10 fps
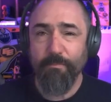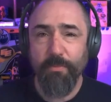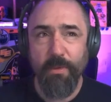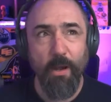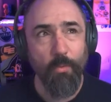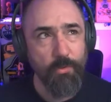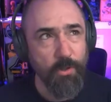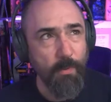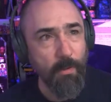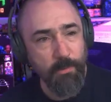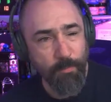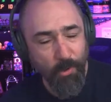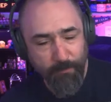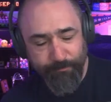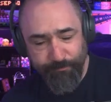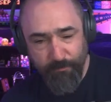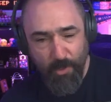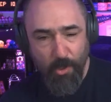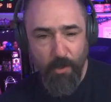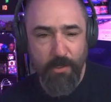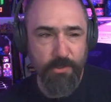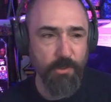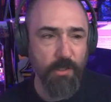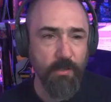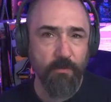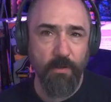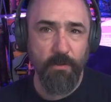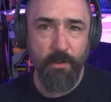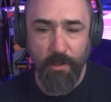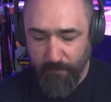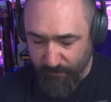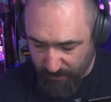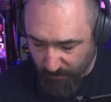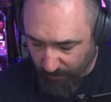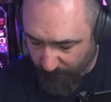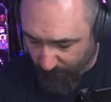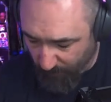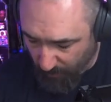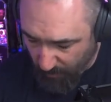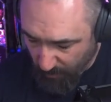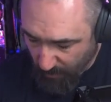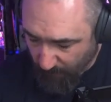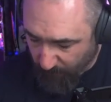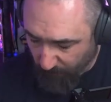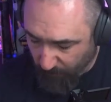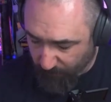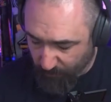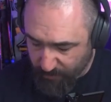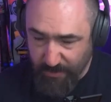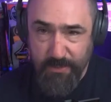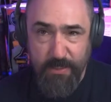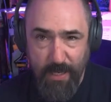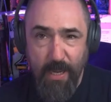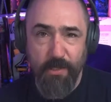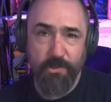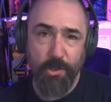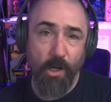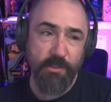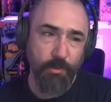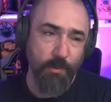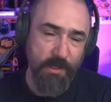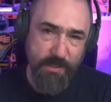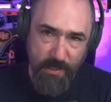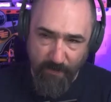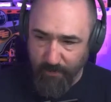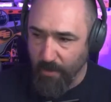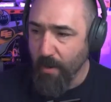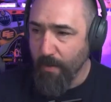Now, to be able to put her into the facility for 60 days cost 27.